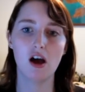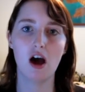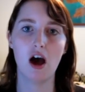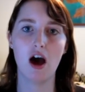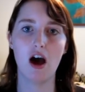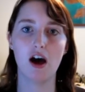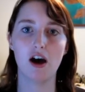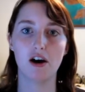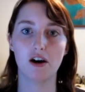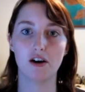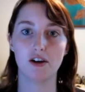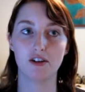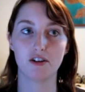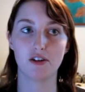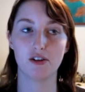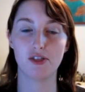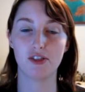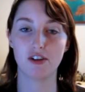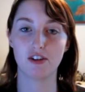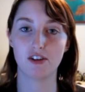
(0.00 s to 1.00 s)
the
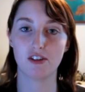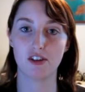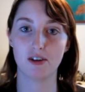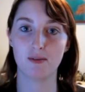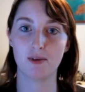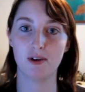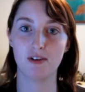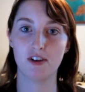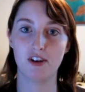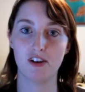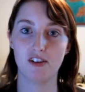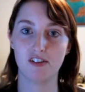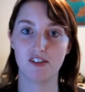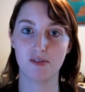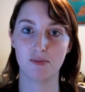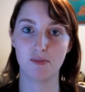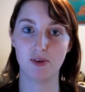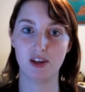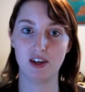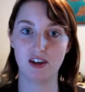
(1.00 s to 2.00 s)
good thing to think about is
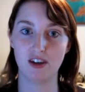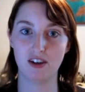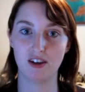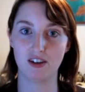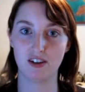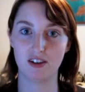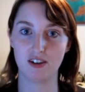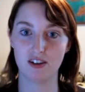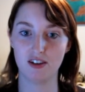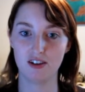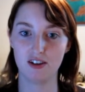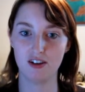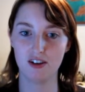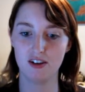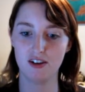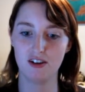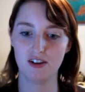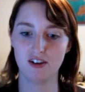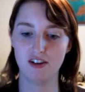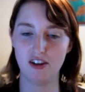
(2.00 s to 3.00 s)
being
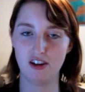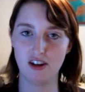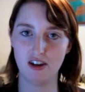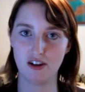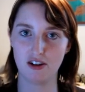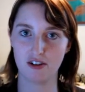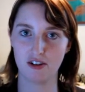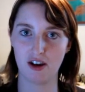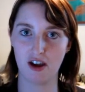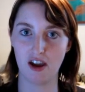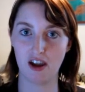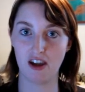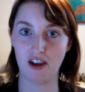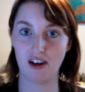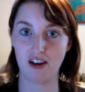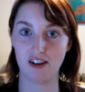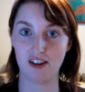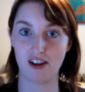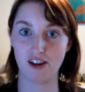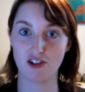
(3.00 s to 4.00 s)
near
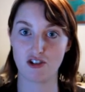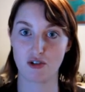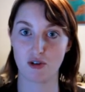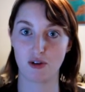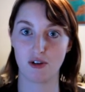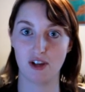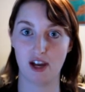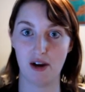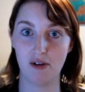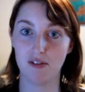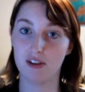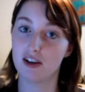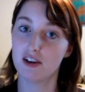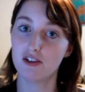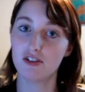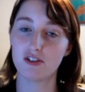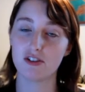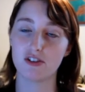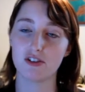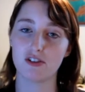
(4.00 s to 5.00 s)
an electrical
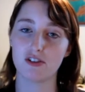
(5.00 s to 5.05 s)
outlet,